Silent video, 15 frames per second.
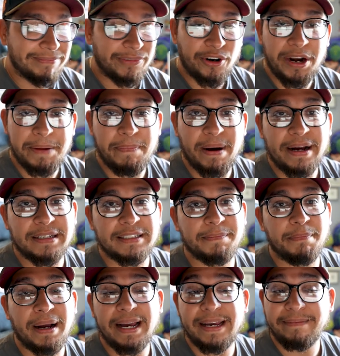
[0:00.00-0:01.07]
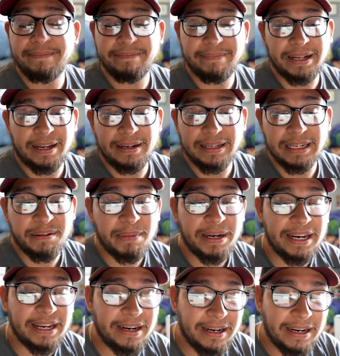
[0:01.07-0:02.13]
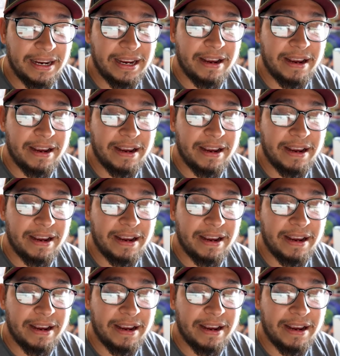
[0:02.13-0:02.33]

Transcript: $30, but unlimited